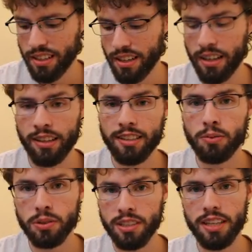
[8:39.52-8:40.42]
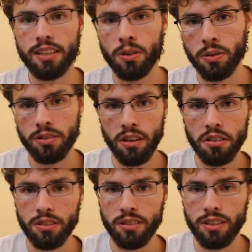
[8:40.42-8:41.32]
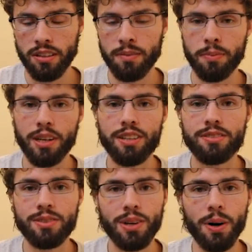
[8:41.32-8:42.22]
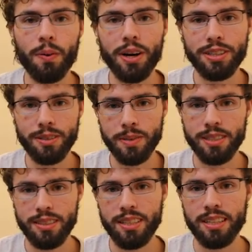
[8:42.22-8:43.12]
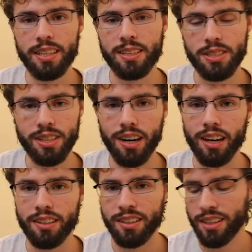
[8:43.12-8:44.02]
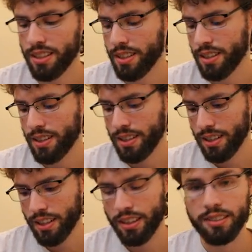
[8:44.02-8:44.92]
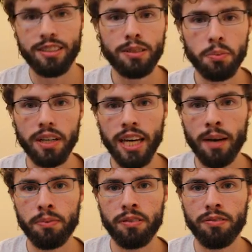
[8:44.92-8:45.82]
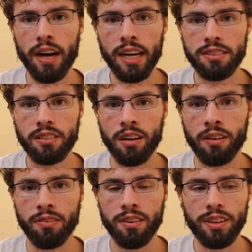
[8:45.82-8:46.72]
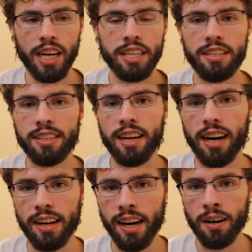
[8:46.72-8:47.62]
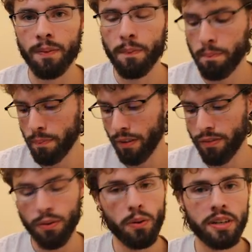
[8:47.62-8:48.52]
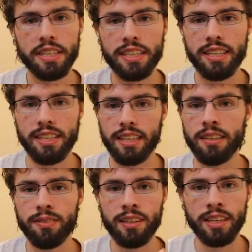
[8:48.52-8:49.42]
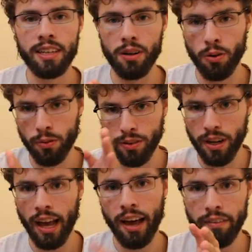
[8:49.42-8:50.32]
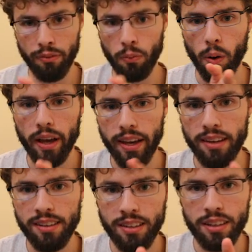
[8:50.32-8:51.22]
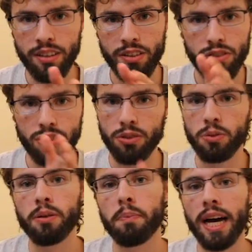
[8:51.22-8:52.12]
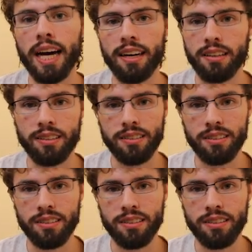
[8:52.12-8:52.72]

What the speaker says: And this was taken horizontally, but he's nowhere to be seen in the shot. Because this play happened fast enough that he got out before he can even get over halfway to the bag.